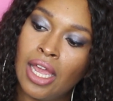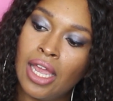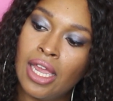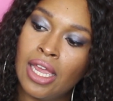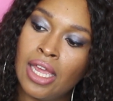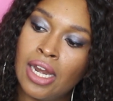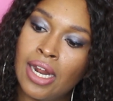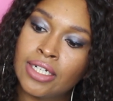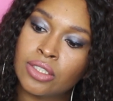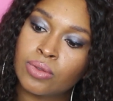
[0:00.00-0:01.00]
And
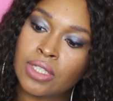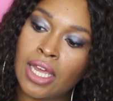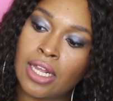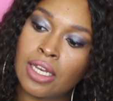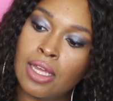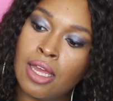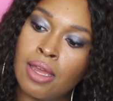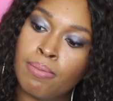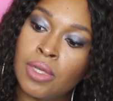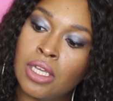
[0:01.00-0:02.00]
I just was like,
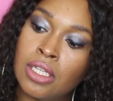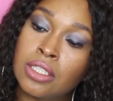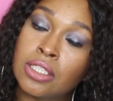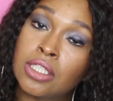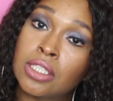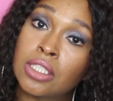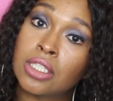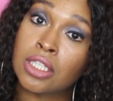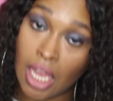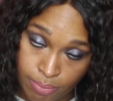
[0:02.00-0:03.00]
let me
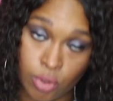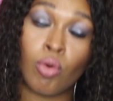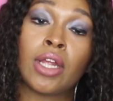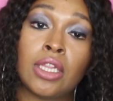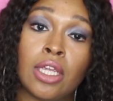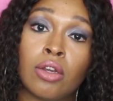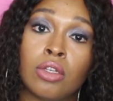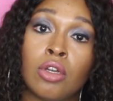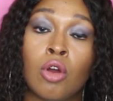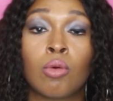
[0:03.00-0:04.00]
stop you right there.
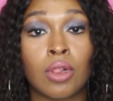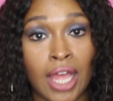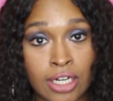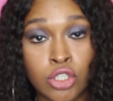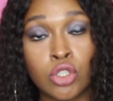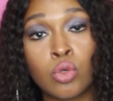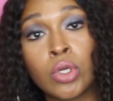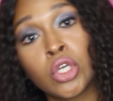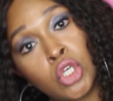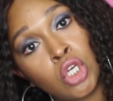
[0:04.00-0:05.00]
You know, glad you're
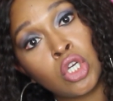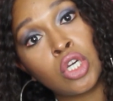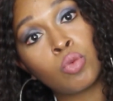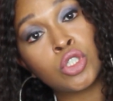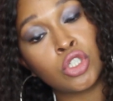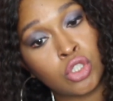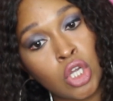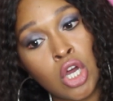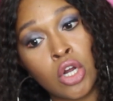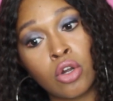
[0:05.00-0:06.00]
doing good with your
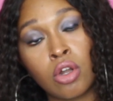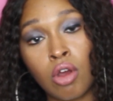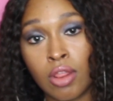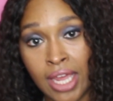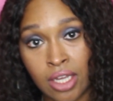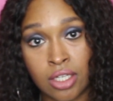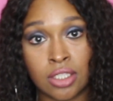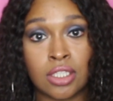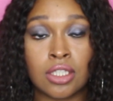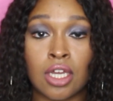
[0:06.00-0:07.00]
daughter and all that
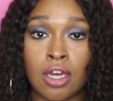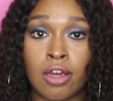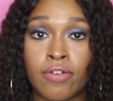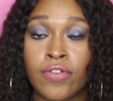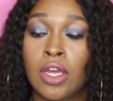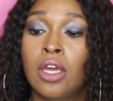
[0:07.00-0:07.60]
good stuff.